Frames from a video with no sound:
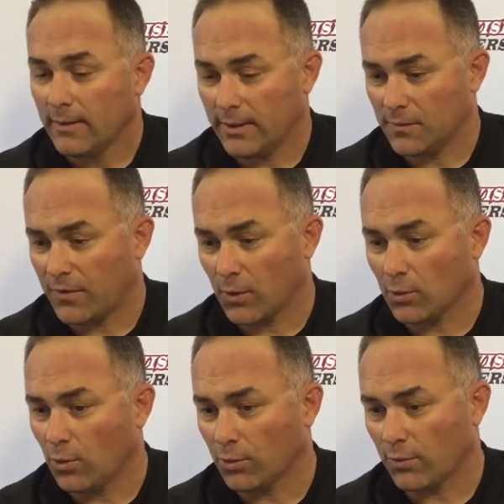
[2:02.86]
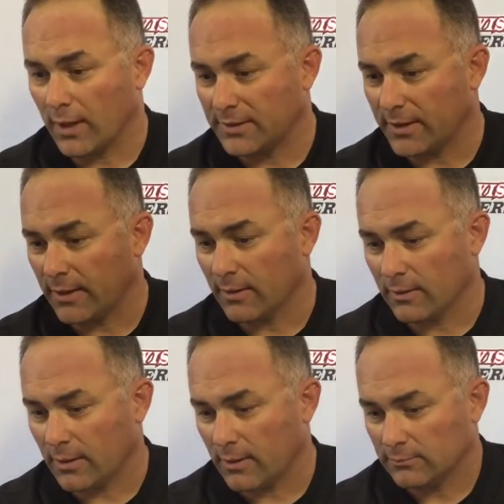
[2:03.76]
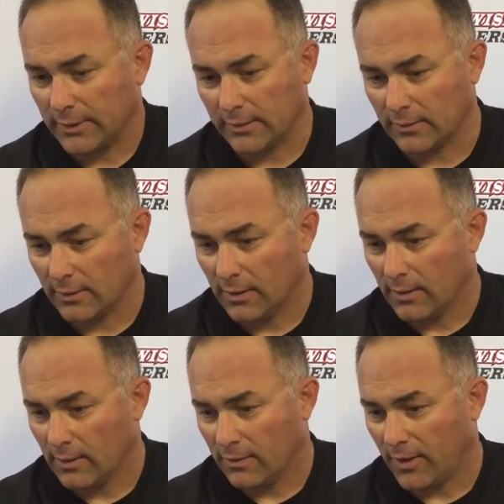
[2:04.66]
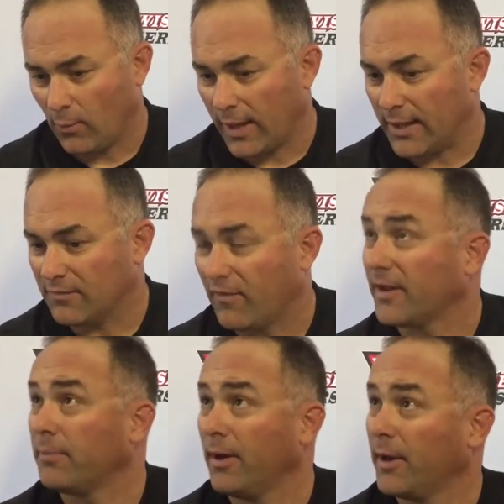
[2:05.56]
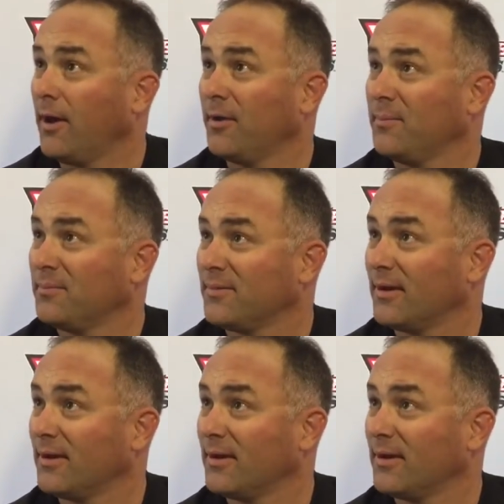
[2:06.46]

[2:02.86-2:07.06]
in the third quarter right there. Uh, thought we had to fake punt on them.